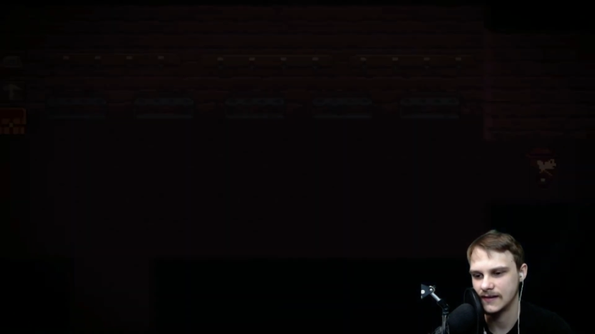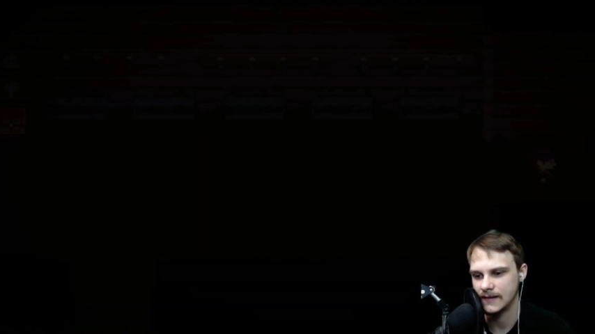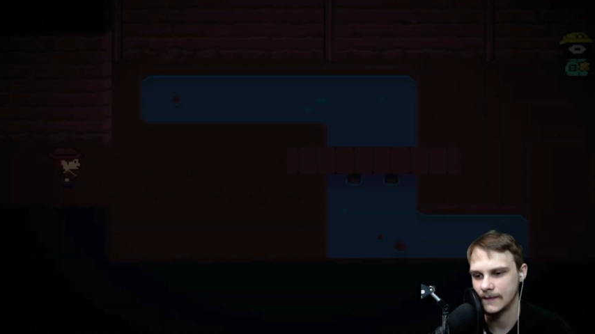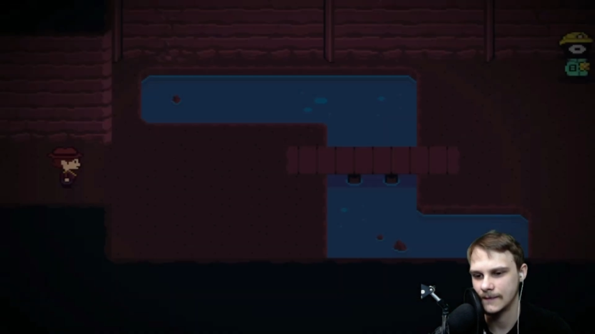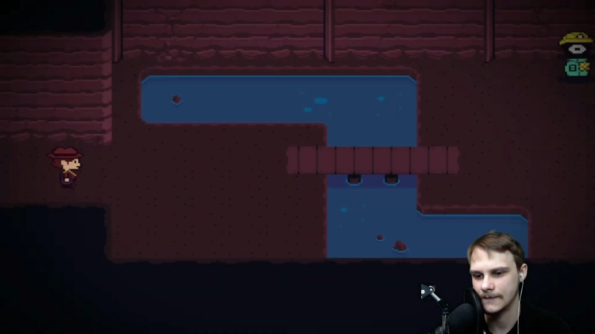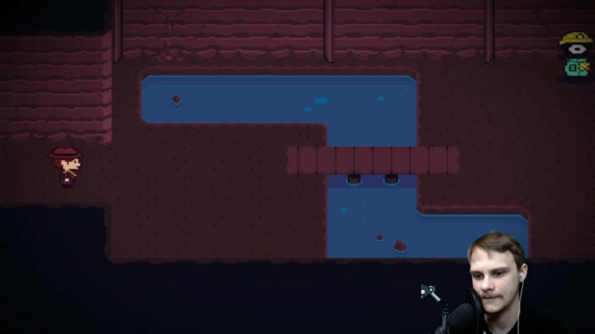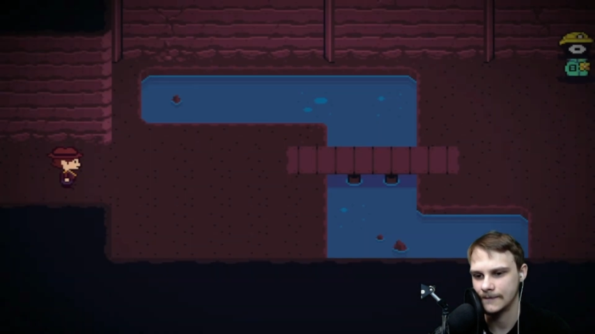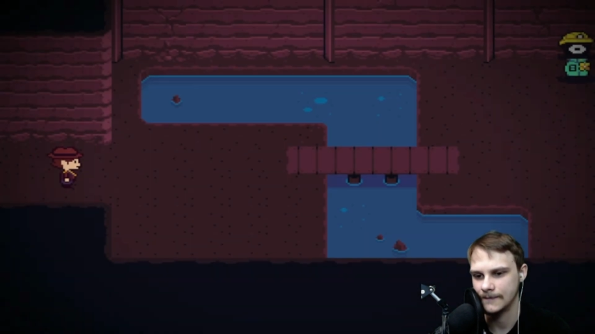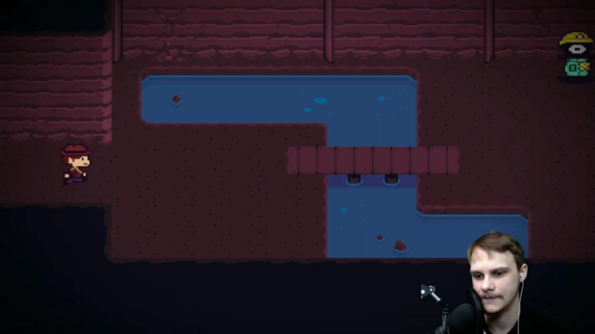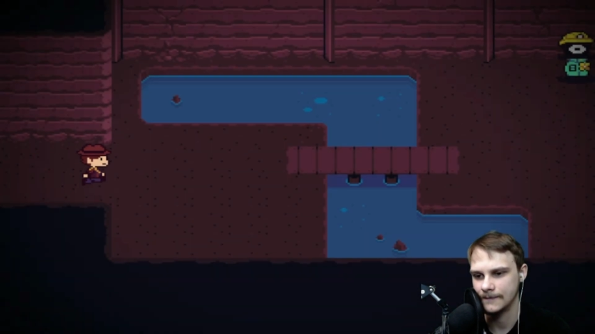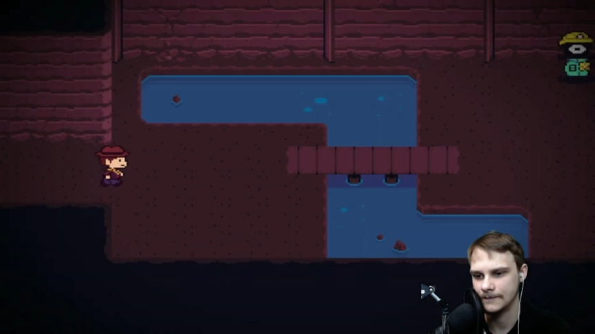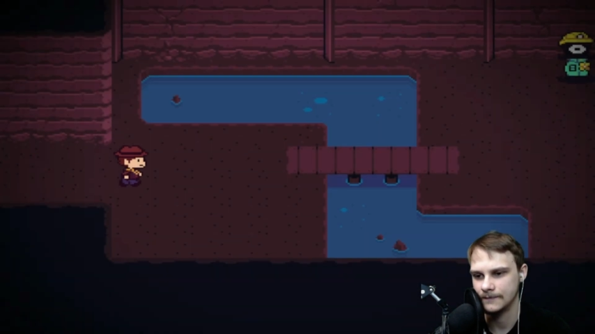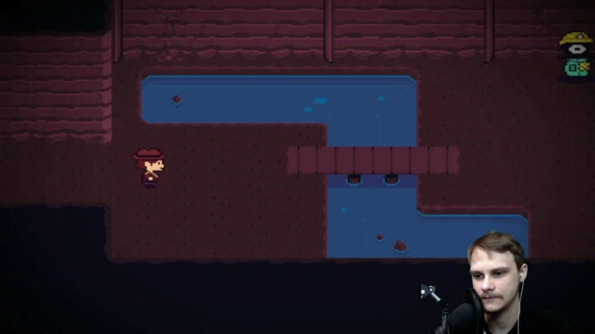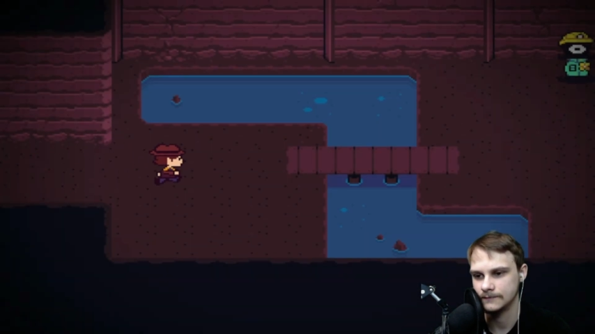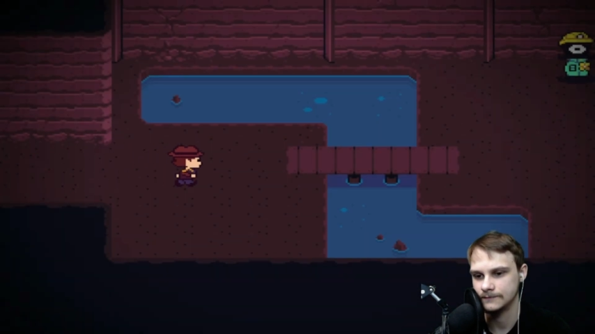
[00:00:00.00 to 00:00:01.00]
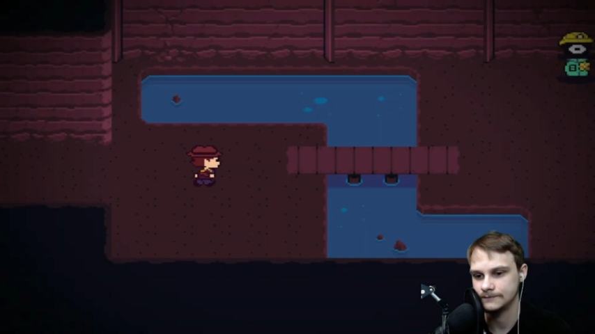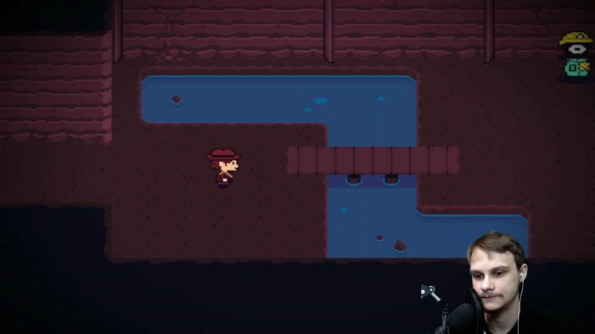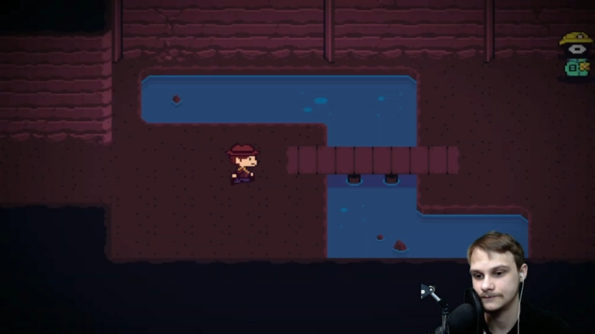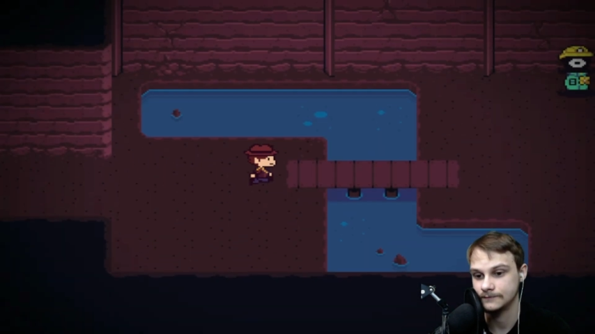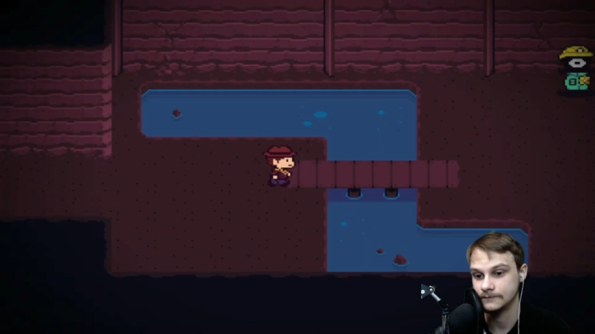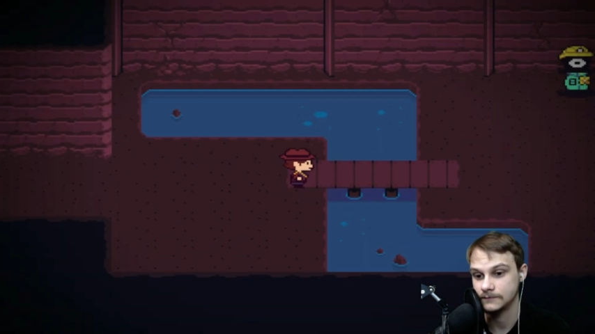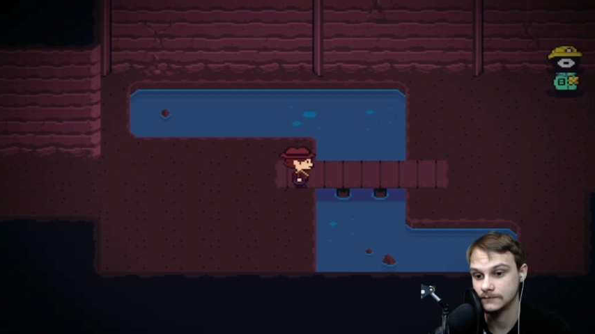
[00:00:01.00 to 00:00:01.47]

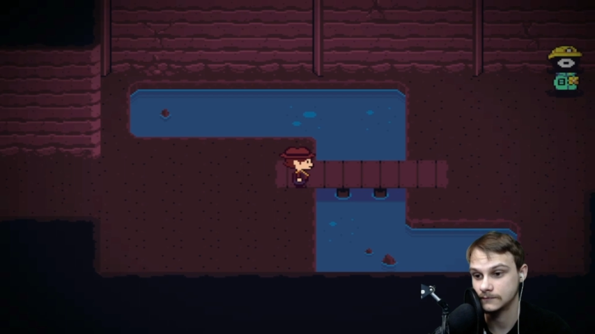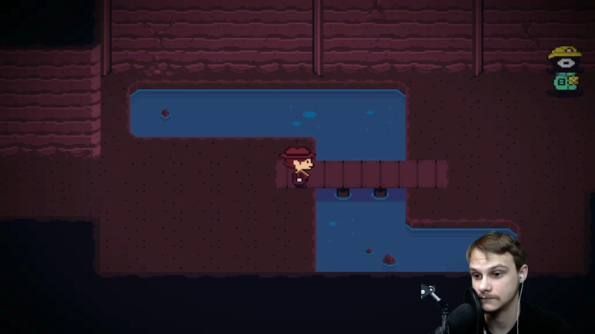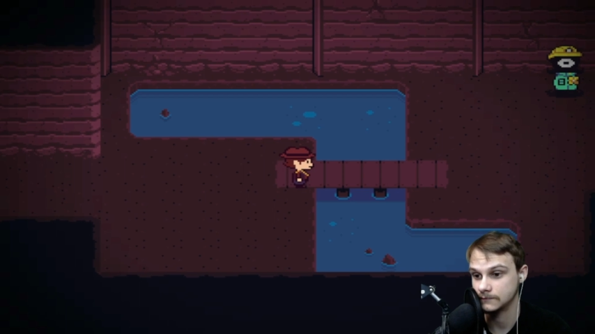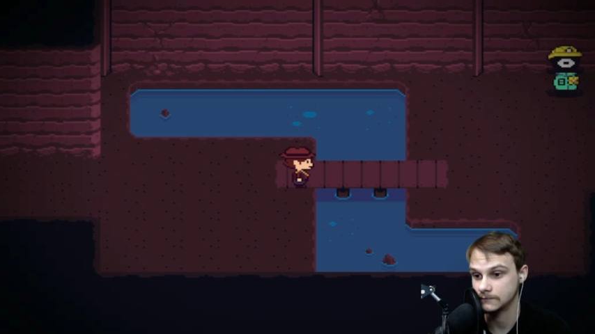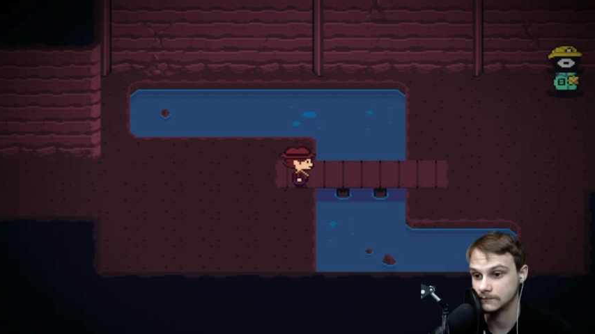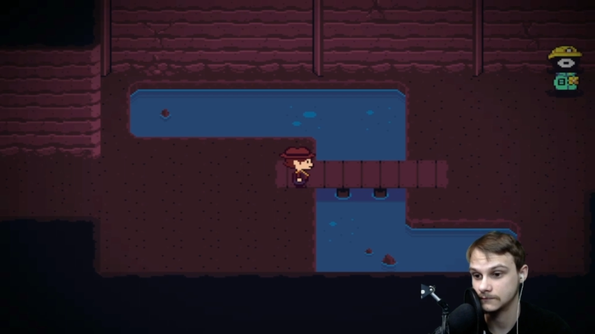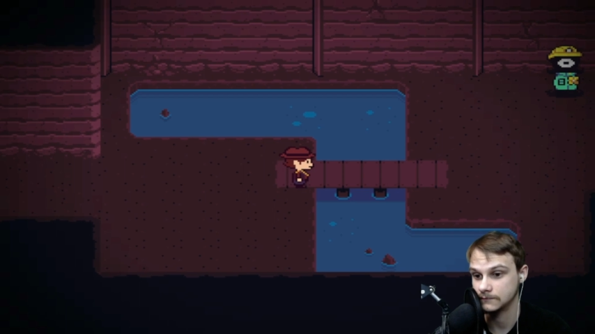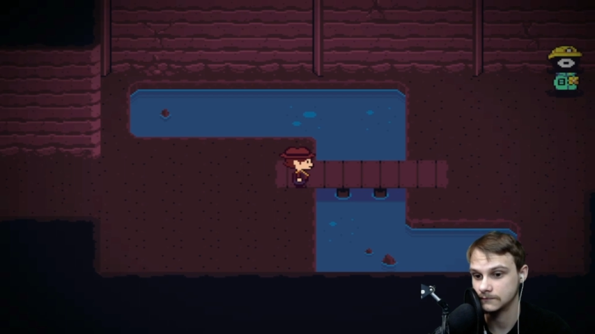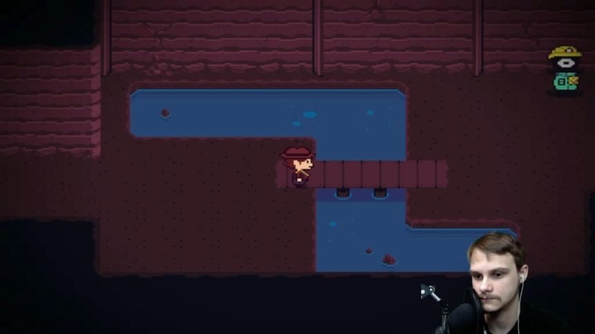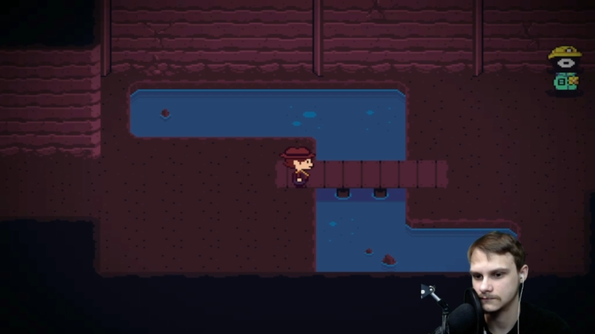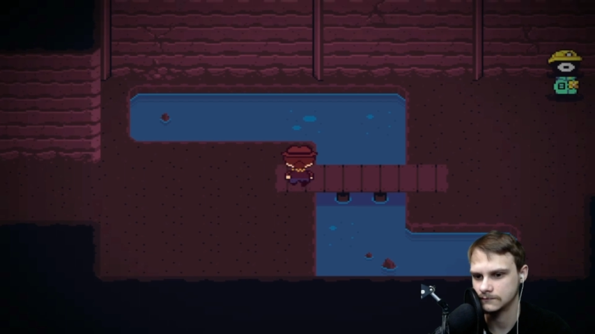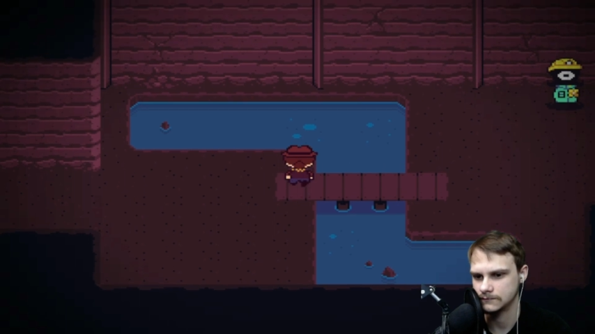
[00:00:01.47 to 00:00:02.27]
(silence)